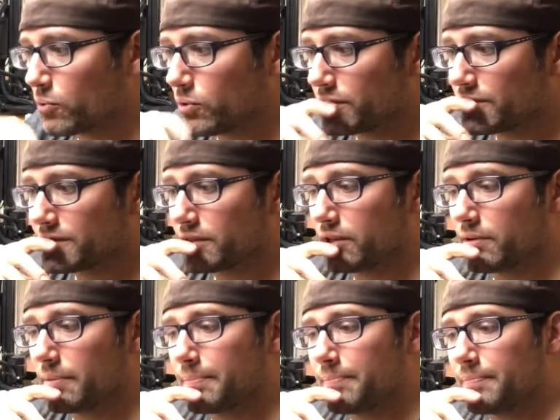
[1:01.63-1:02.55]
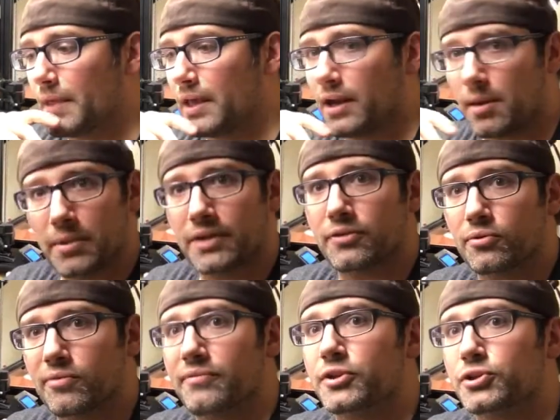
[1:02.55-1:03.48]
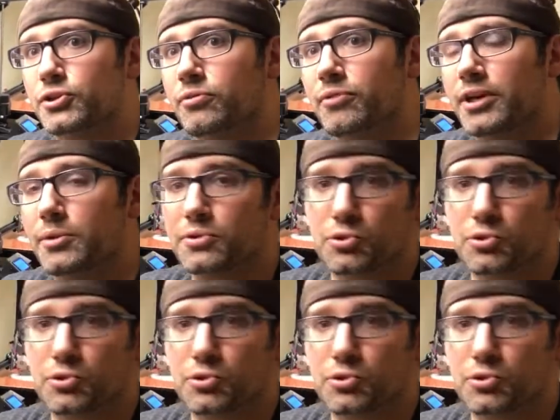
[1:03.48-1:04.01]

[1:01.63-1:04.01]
was, and I made the revision already,